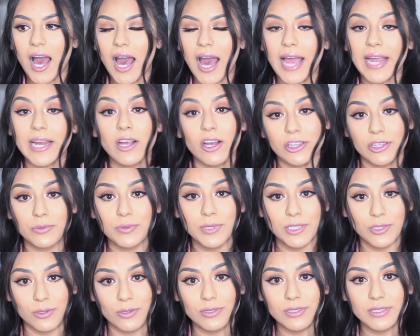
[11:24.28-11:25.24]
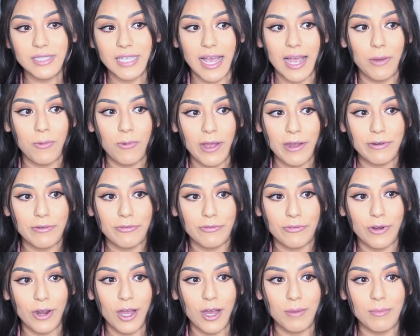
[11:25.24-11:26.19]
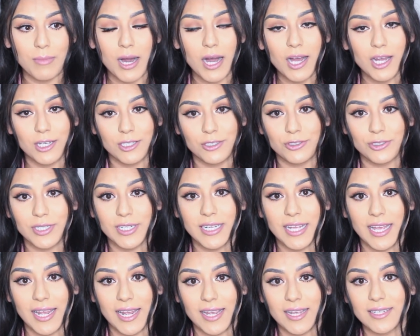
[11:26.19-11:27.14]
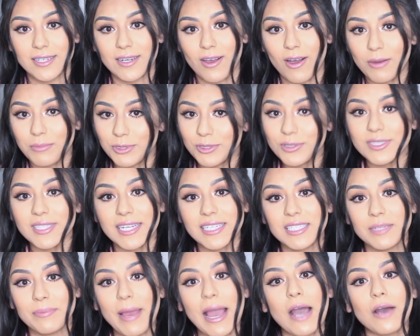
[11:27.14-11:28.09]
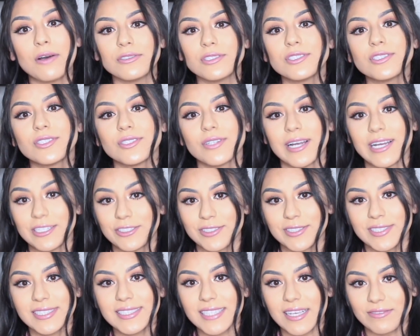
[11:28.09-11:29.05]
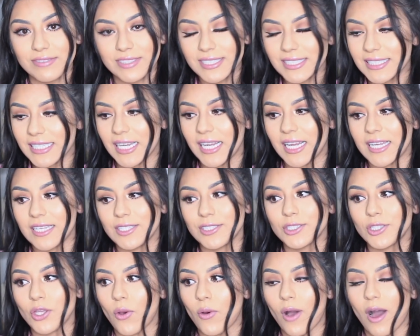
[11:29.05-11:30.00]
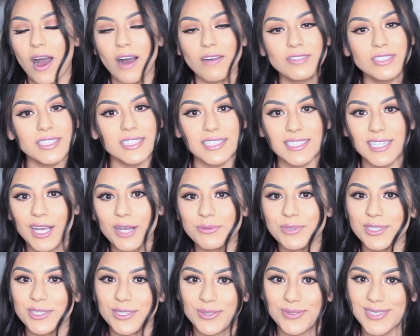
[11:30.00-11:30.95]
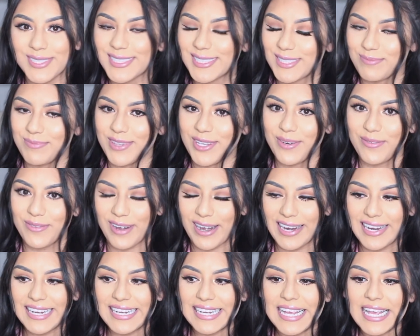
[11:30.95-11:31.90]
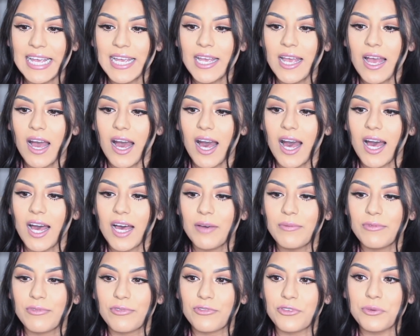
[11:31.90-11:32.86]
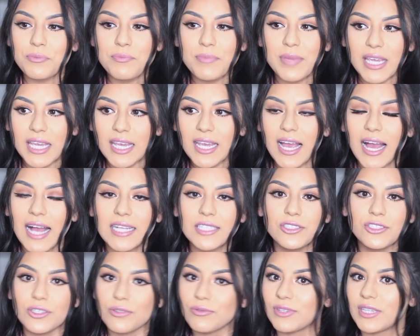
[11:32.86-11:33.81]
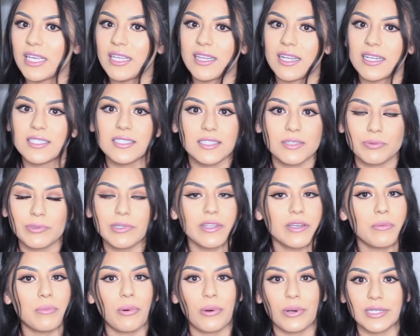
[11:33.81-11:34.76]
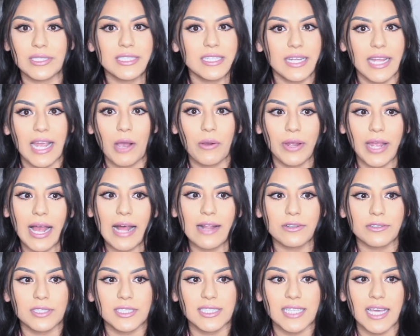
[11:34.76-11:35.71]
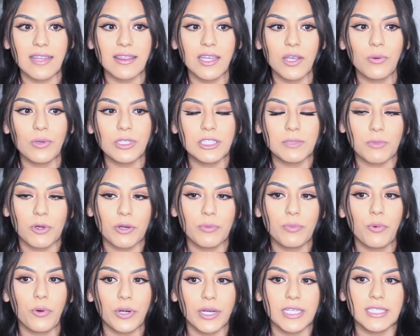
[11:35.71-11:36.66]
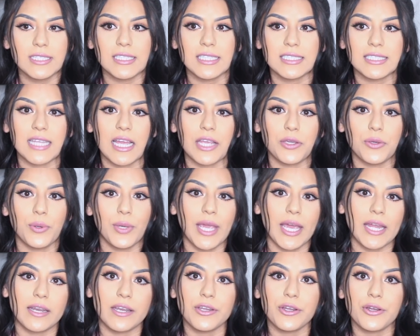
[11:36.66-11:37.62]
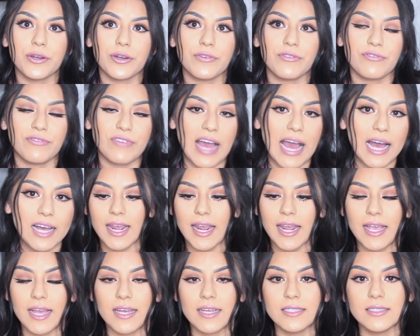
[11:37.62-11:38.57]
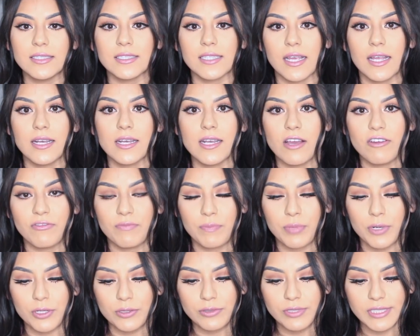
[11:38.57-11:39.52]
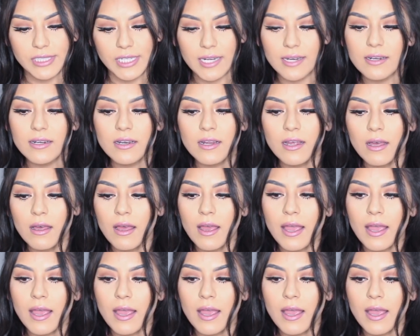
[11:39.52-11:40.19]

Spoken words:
I got the results. I went from 100 and almost 90 pounds to 117. So obviously I was doing something right. For me, I don't think that it's really important to count calories. I think what's more important is that you get in your fat and enough protein,